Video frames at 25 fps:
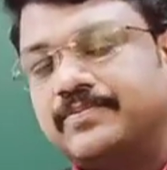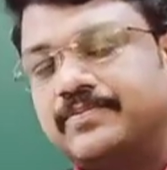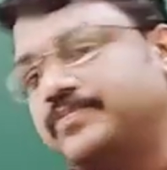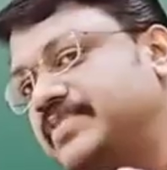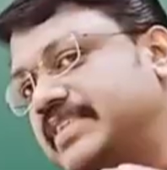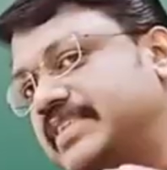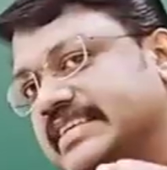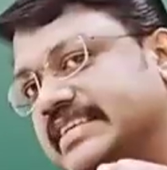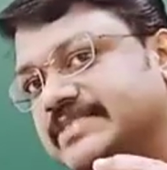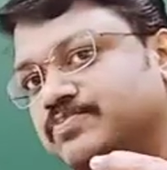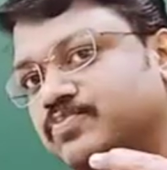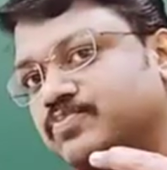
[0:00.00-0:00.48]

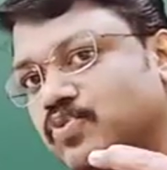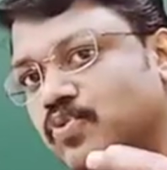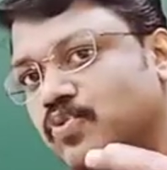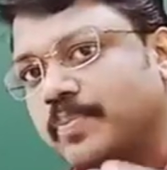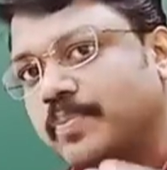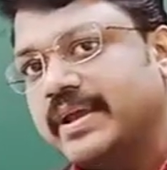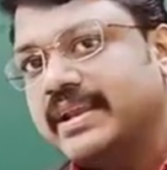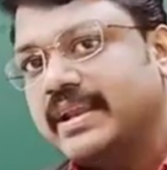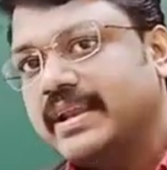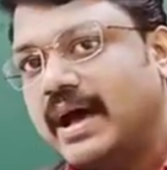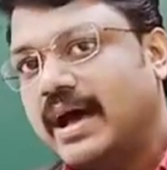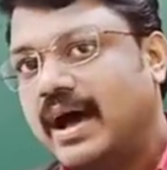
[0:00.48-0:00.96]
these
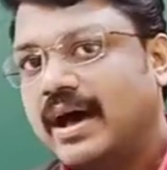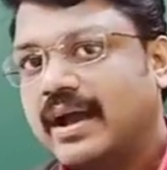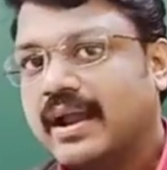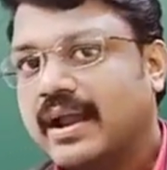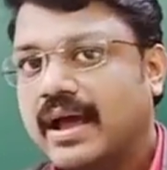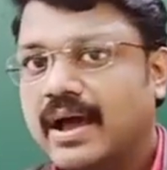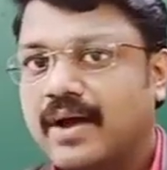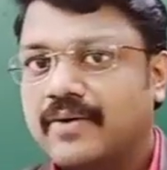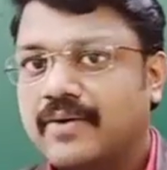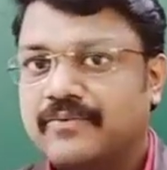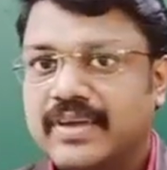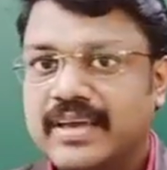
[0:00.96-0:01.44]
movements are
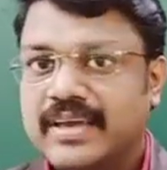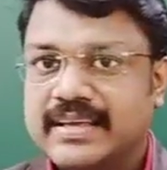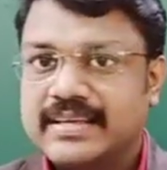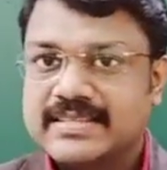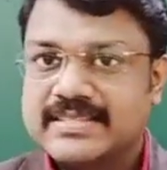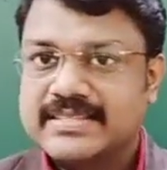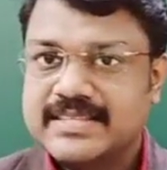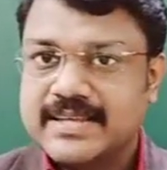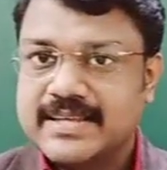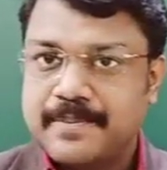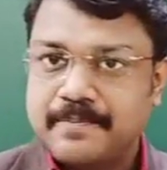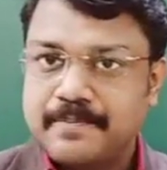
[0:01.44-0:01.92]
having
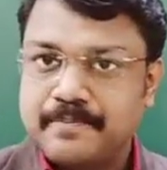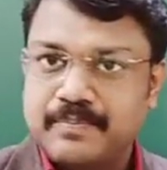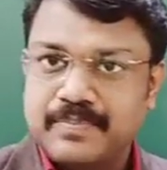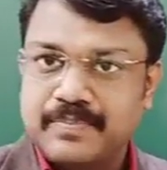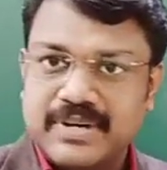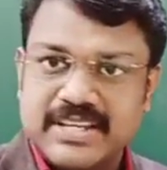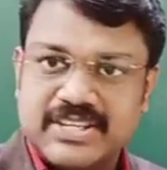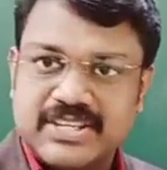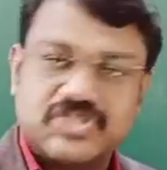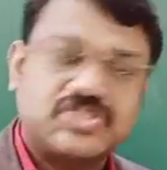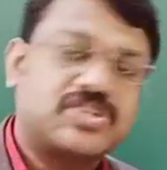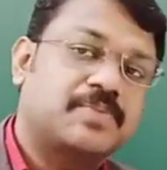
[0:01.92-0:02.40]
some
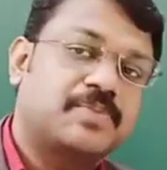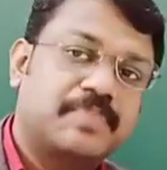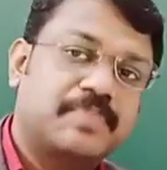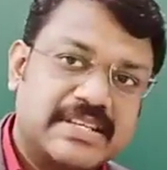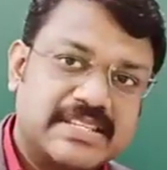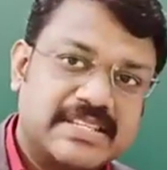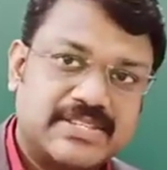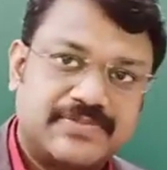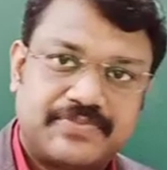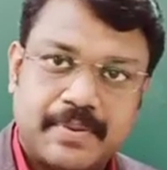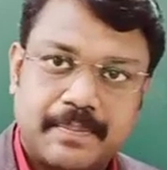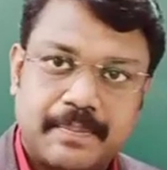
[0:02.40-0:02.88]

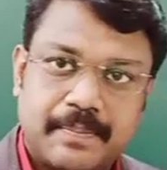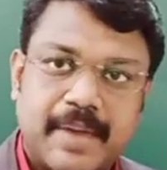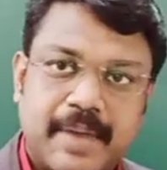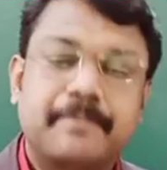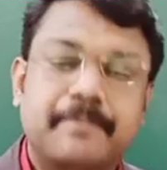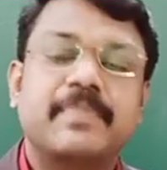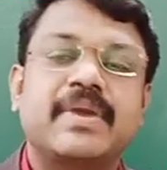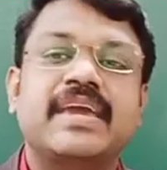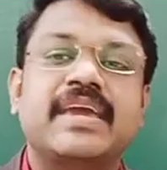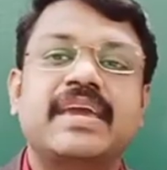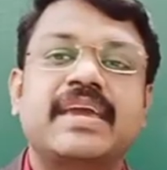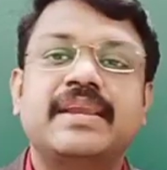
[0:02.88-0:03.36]
disturbance from a
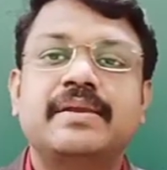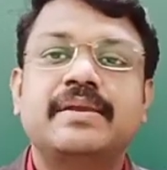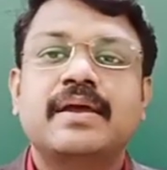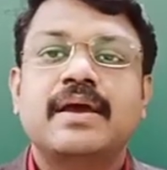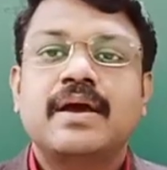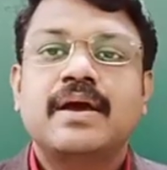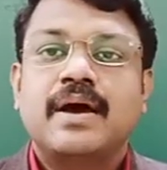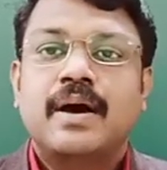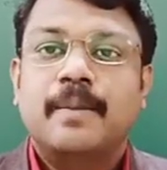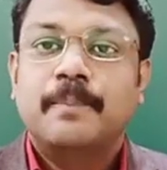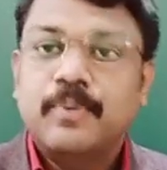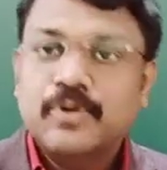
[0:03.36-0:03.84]

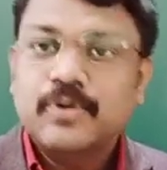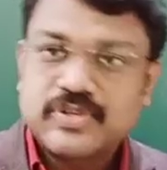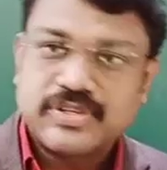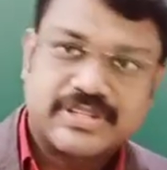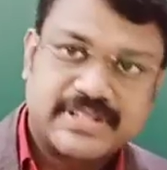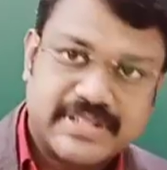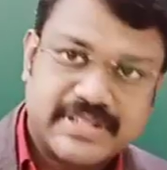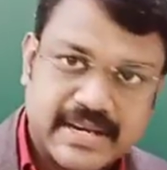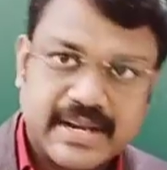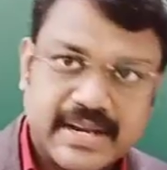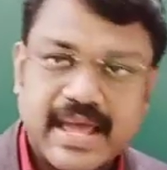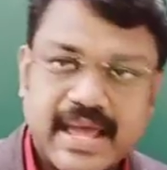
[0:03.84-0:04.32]
mean
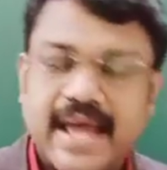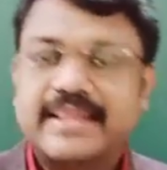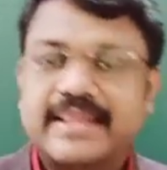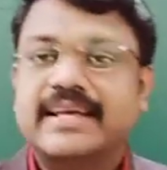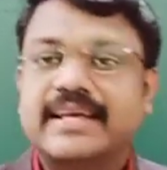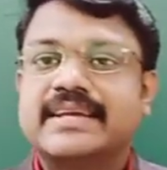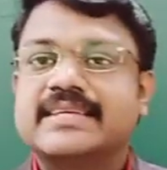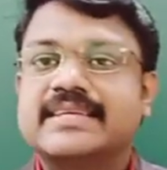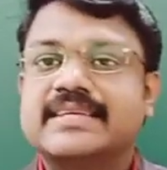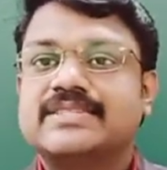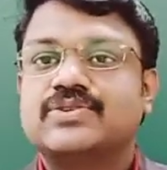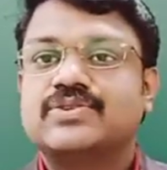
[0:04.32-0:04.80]
position, and
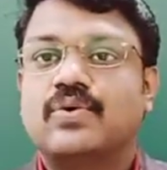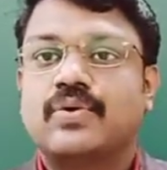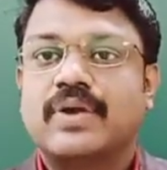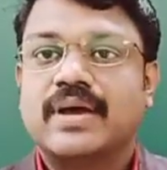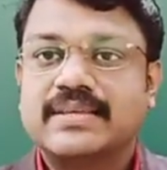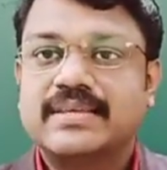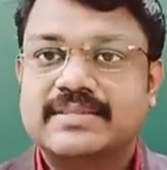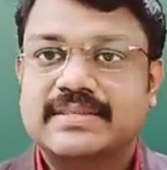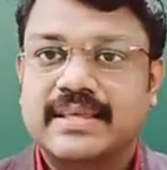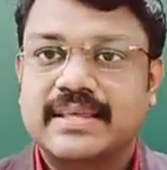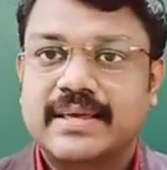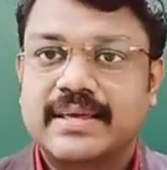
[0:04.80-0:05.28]
that is known
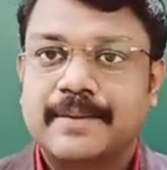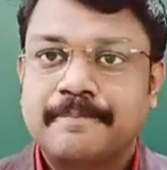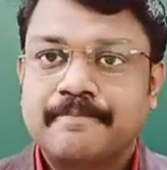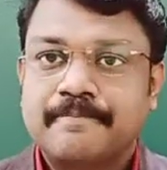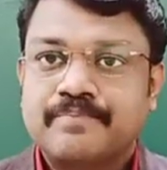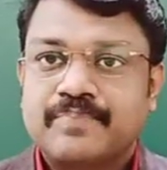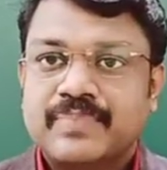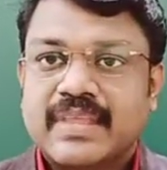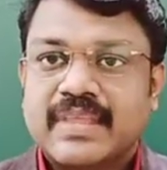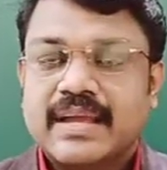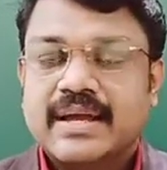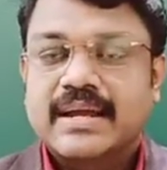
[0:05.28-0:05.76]
as the
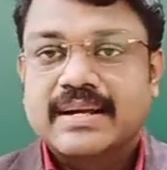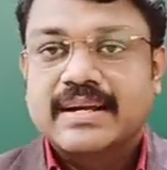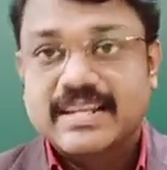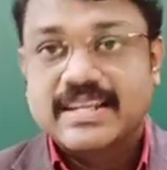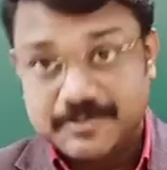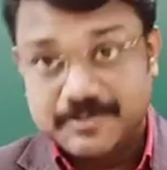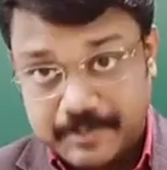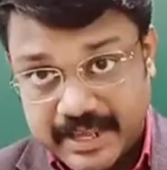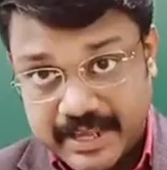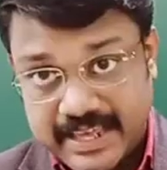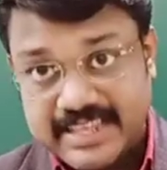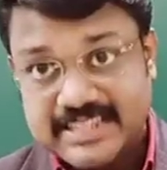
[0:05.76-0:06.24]

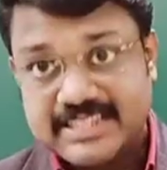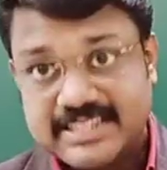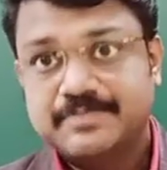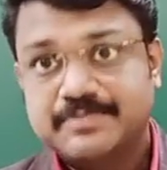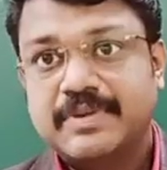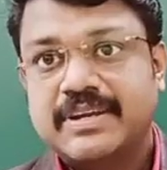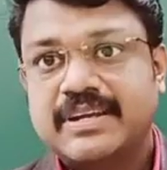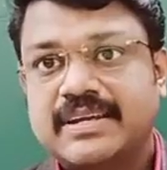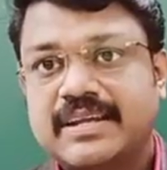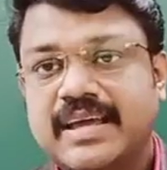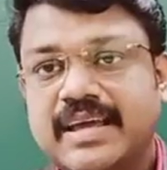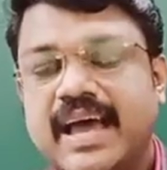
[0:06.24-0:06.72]

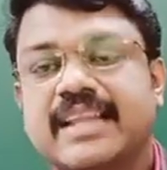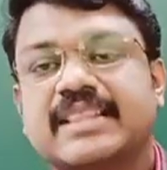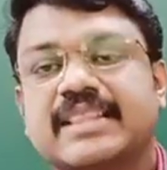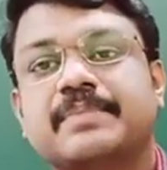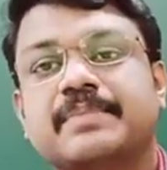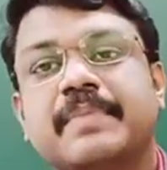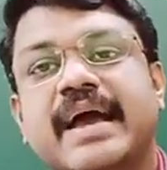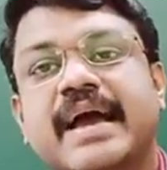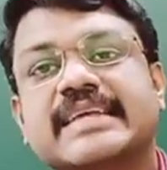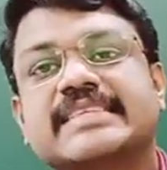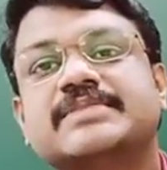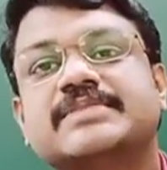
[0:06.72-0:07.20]
displacement, and the
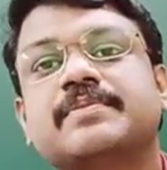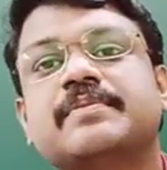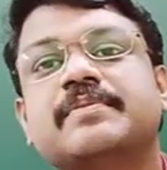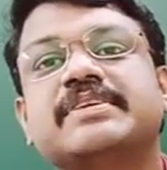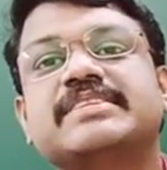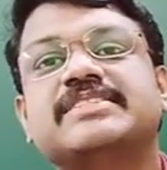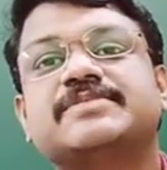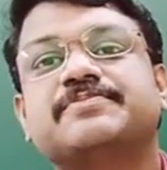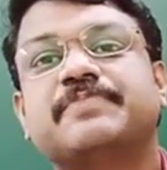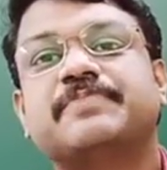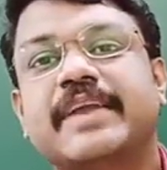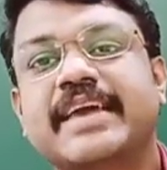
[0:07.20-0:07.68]
maximum
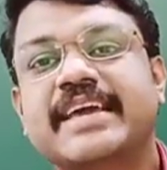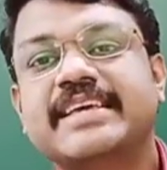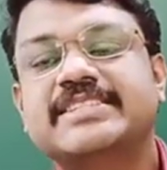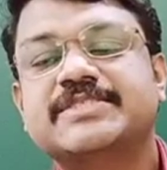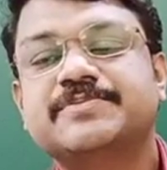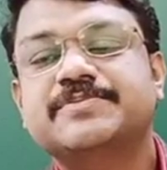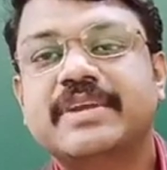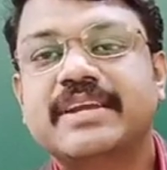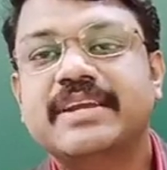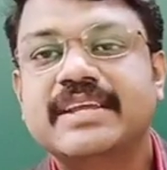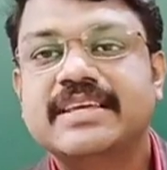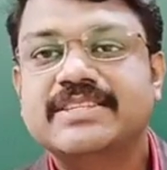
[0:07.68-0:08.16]

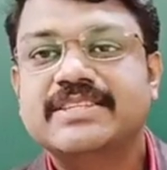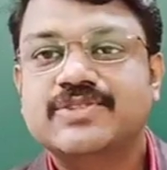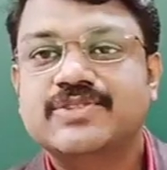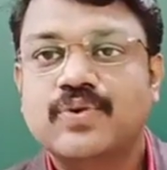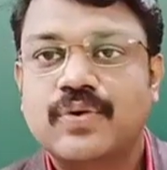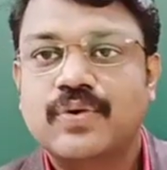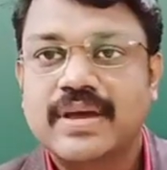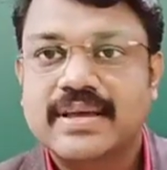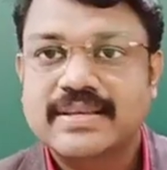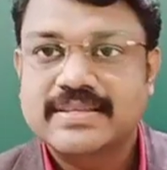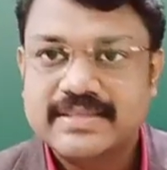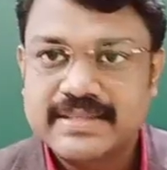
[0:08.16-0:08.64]
displacement is
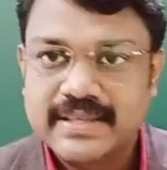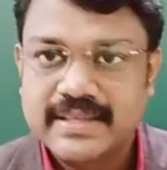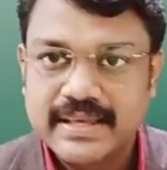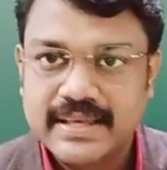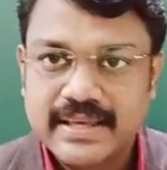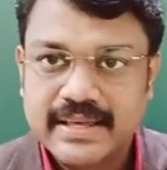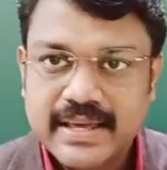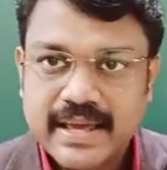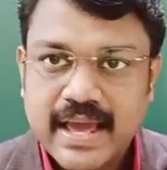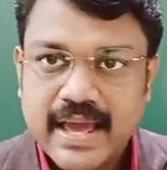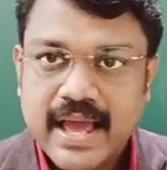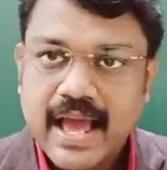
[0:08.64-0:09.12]
known as
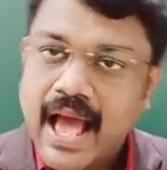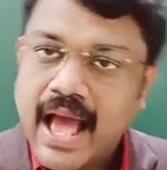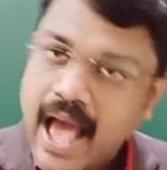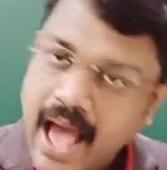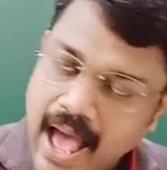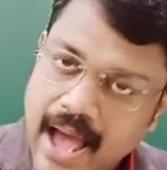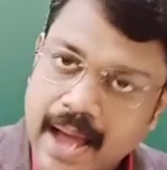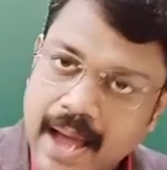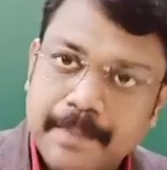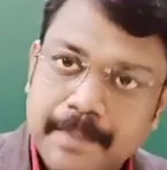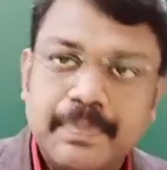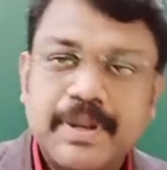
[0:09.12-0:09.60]
the
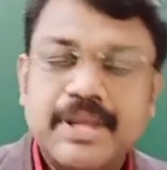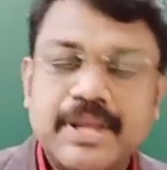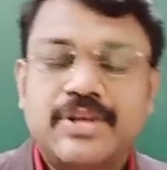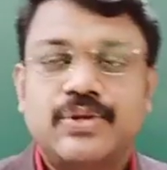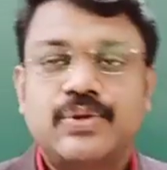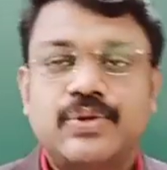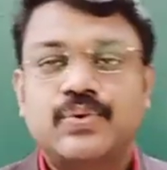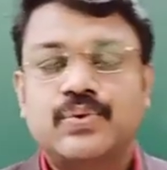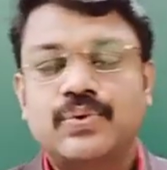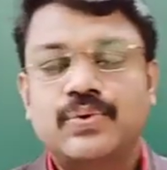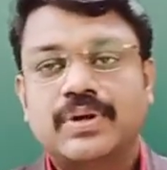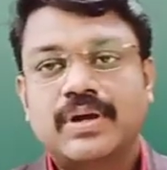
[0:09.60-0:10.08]

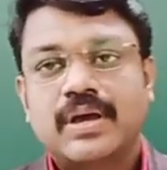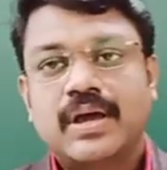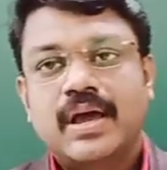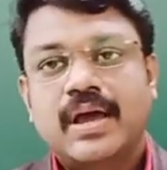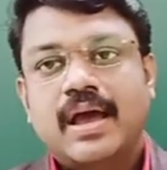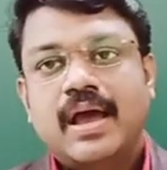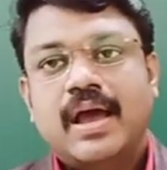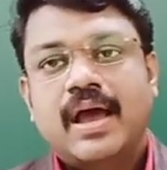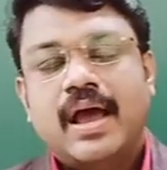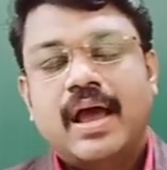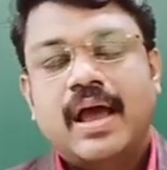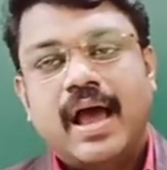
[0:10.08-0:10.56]
amplitude,
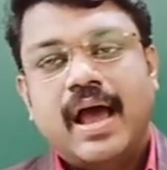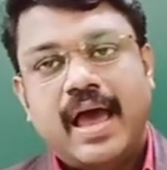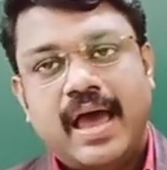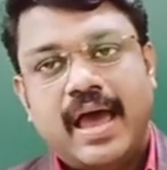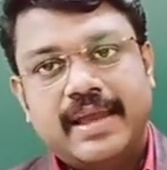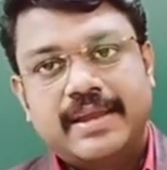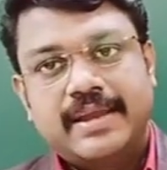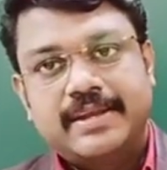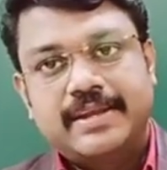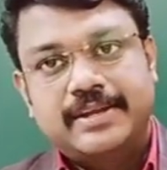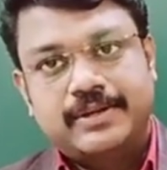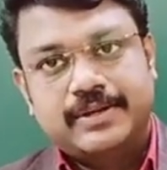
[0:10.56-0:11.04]

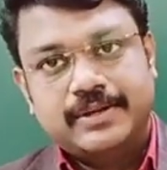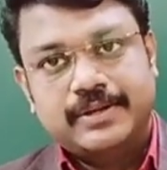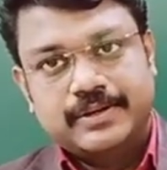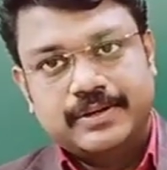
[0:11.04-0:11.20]
and